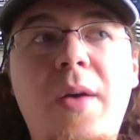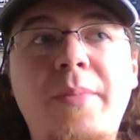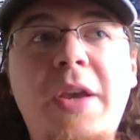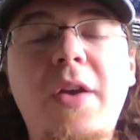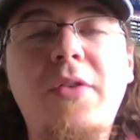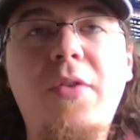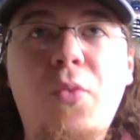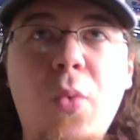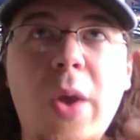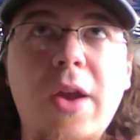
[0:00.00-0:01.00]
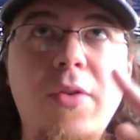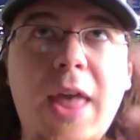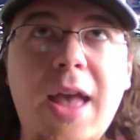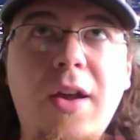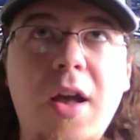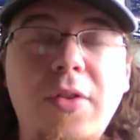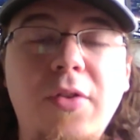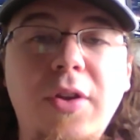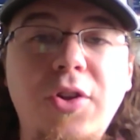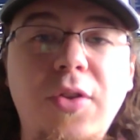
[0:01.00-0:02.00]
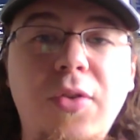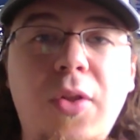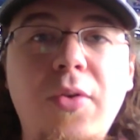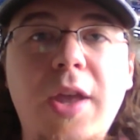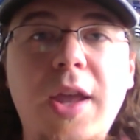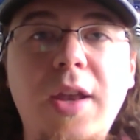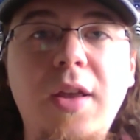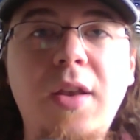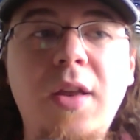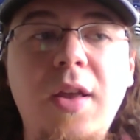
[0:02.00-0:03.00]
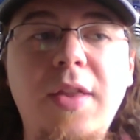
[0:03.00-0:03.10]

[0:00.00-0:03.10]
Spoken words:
because of where that constellation is located,